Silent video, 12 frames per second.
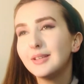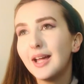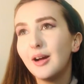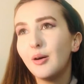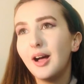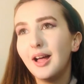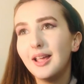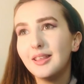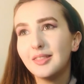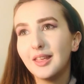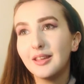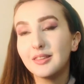Now, I
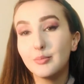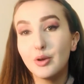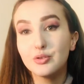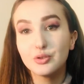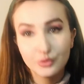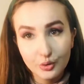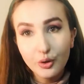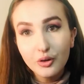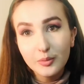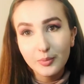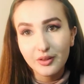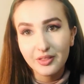think the most
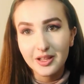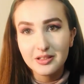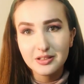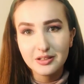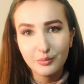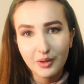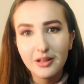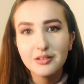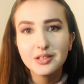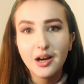adorable things in the world